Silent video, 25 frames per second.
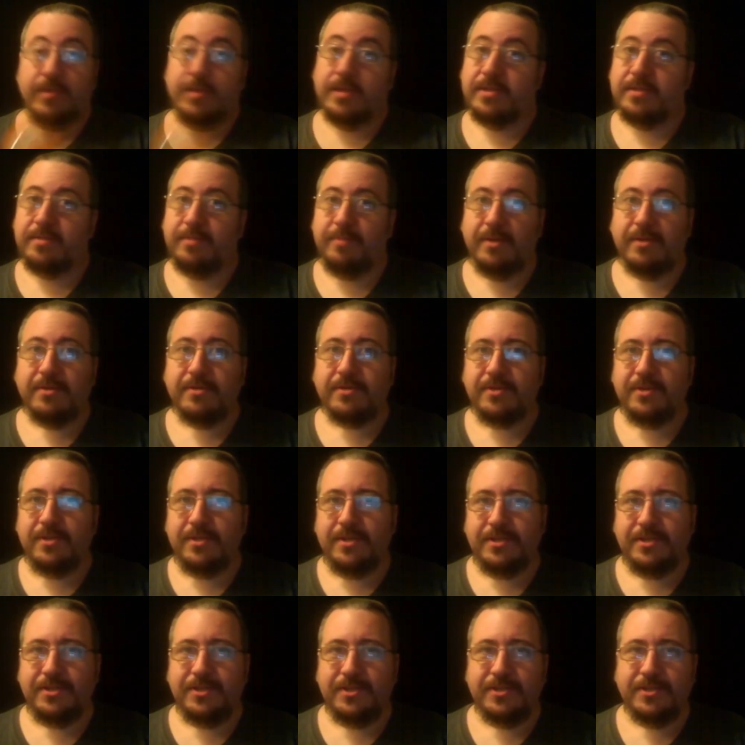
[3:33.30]
Smells
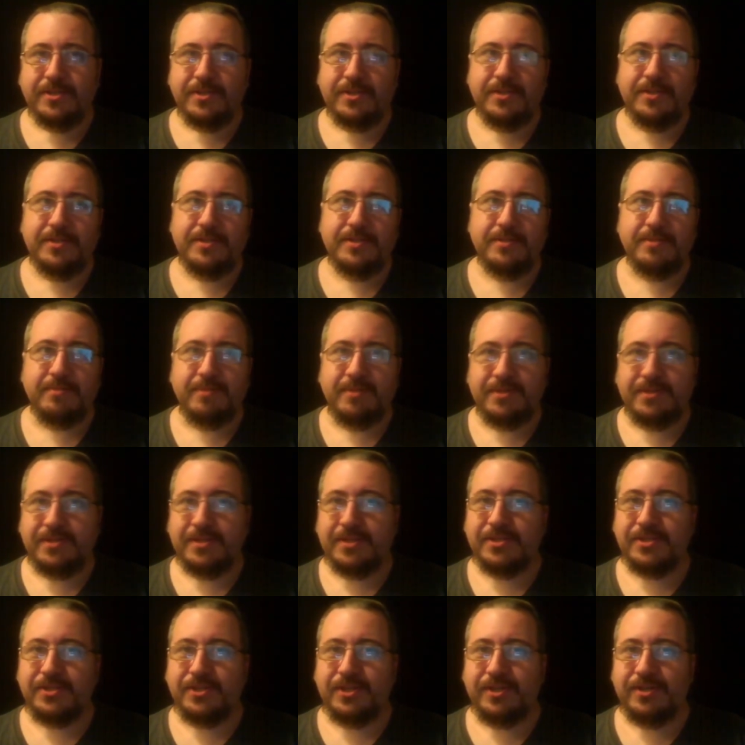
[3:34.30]
delicious. Smells
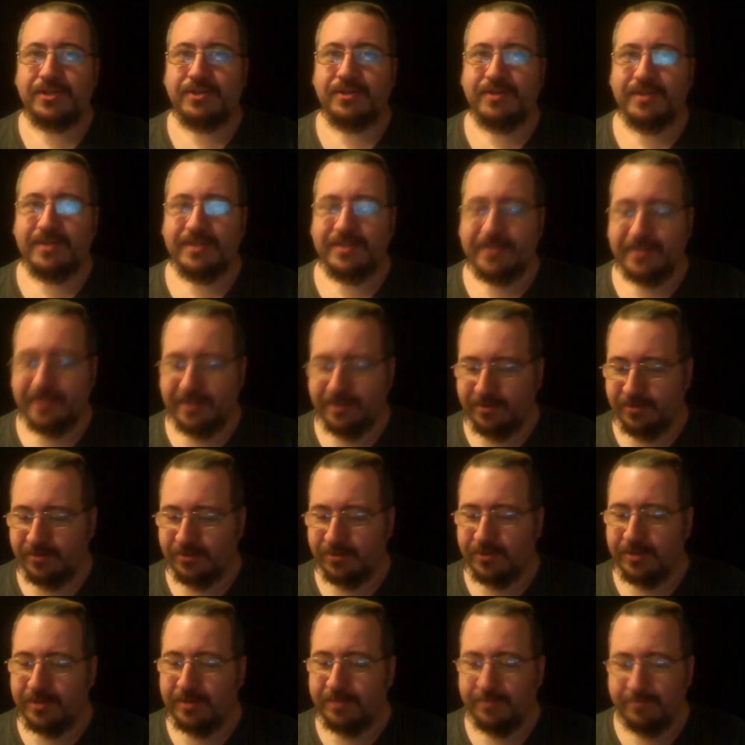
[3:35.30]
like cheddar and sour
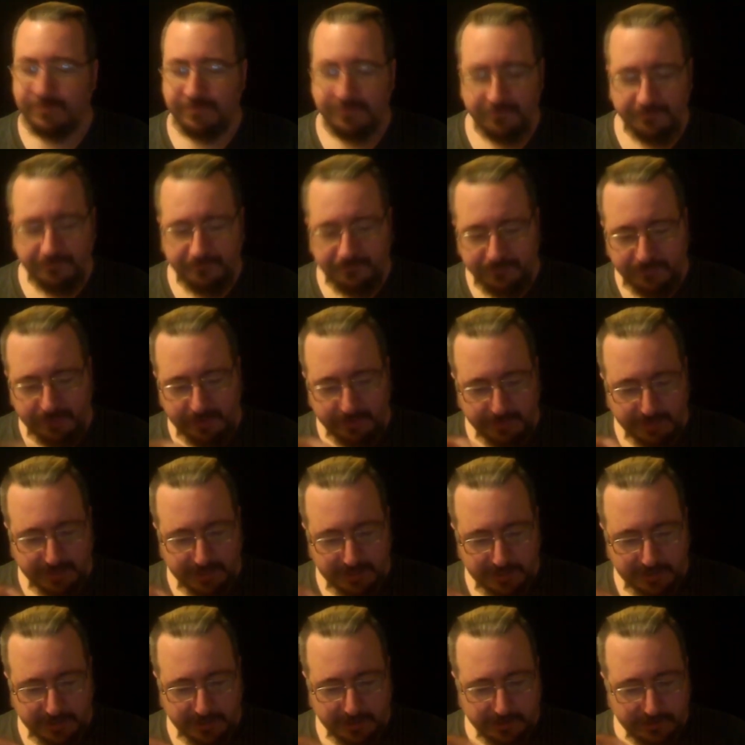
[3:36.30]
cream. Let me
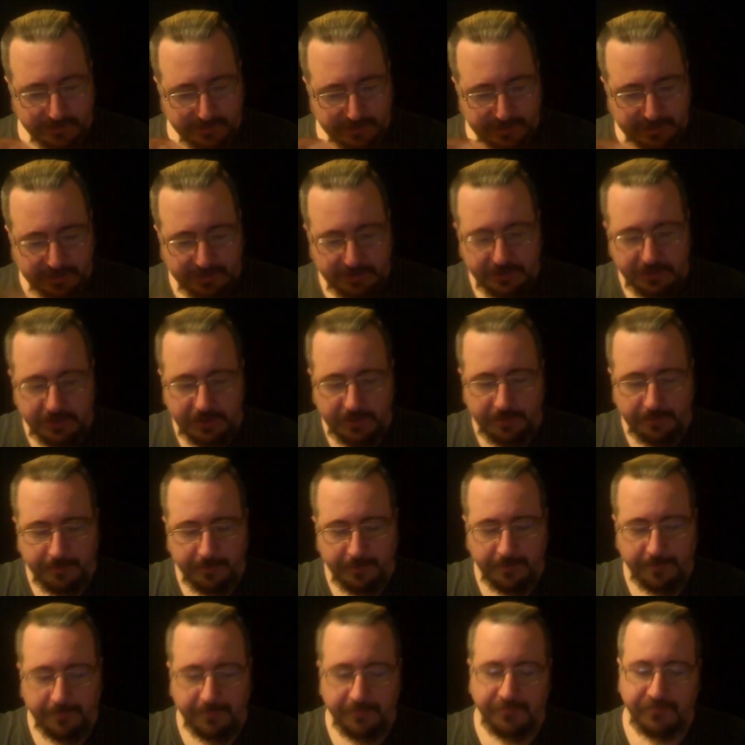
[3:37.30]
get a good sized chip
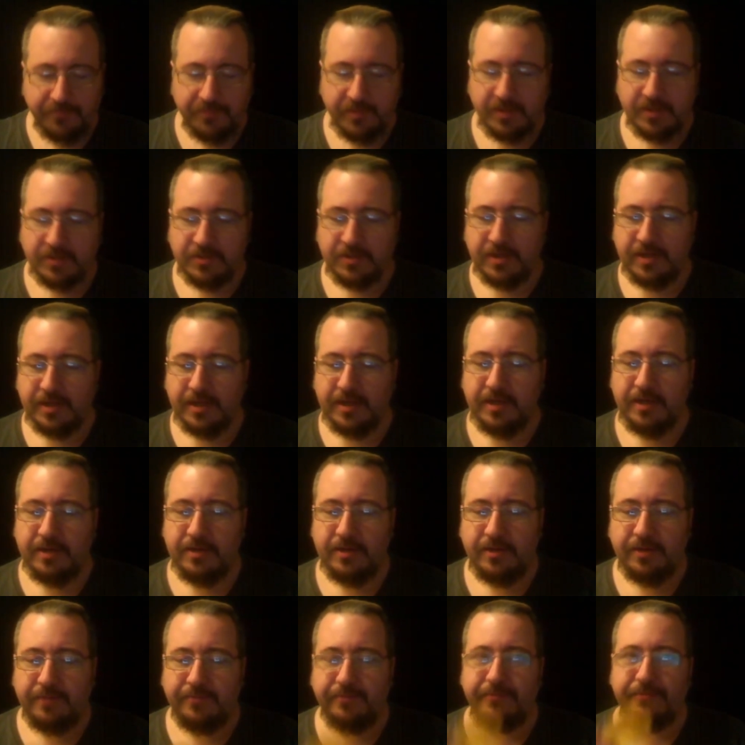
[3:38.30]
so I can get
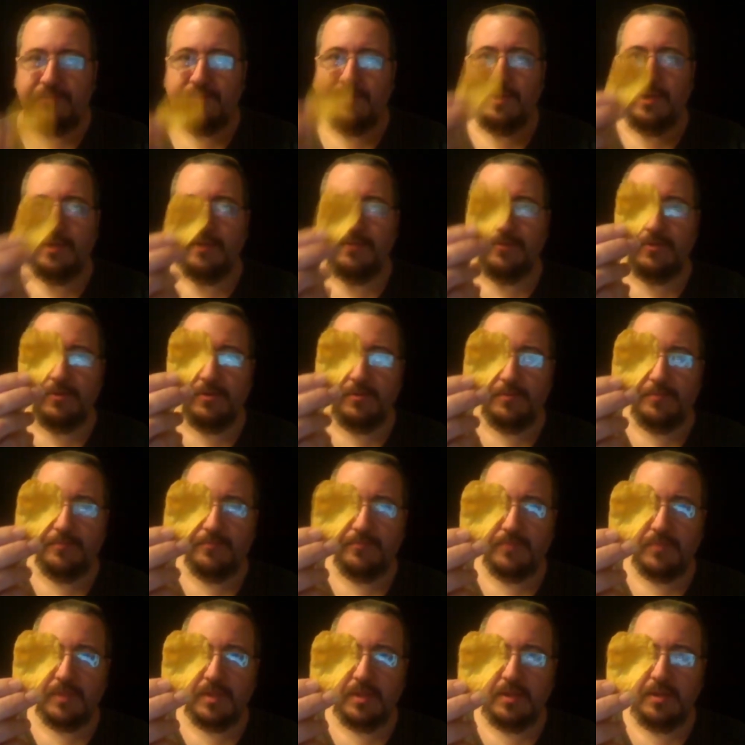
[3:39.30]
enough flavor.
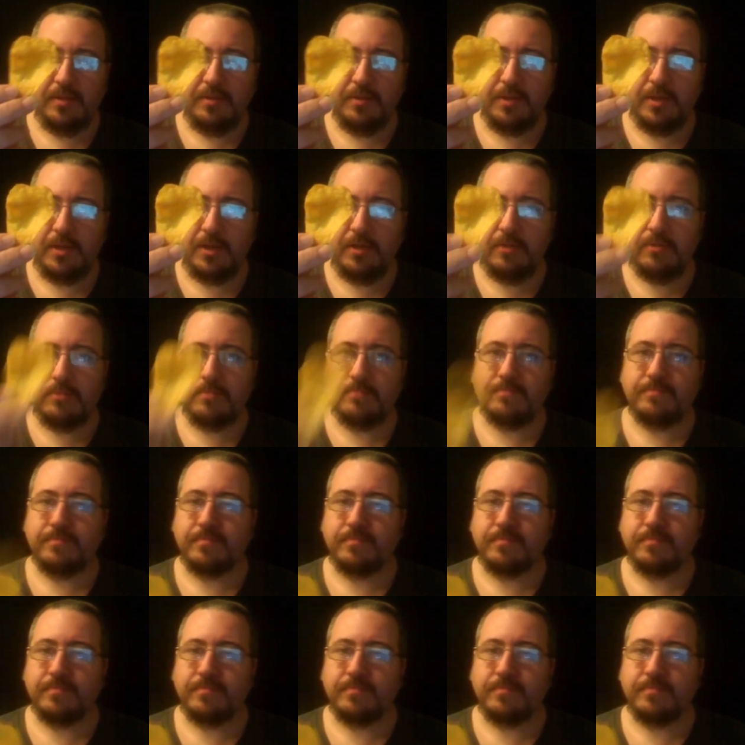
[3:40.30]
There we go.